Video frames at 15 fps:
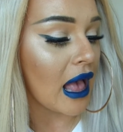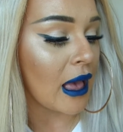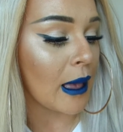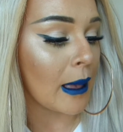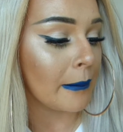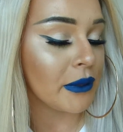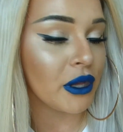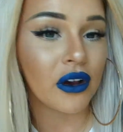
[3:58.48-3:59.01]

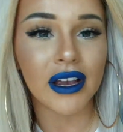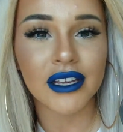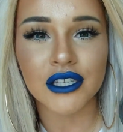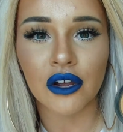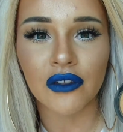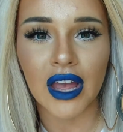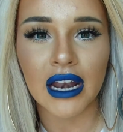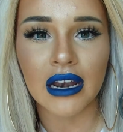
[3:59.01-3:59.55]
um, you
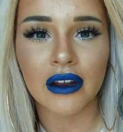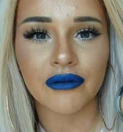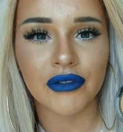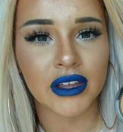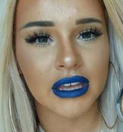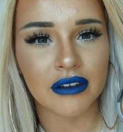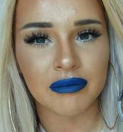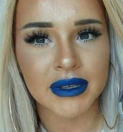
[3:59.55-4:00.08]
guys know that I love
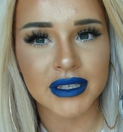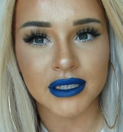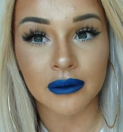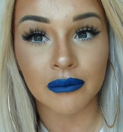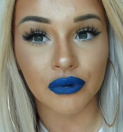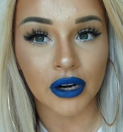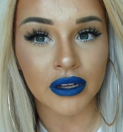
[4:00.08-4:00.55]
the Give Me Sun